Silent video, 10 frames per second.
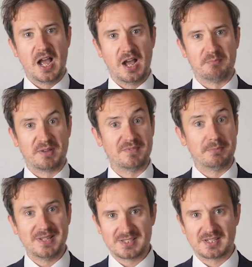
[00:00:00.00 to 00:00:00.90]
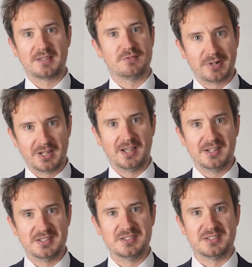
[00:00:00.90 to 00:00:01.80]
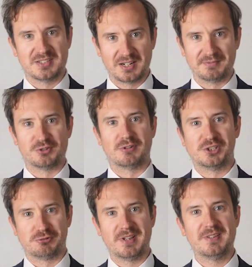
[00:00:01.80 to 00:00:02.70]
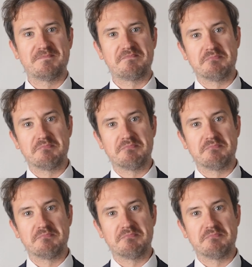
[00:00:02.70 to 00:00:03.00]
And that means telling the regulators and telling the Treasury,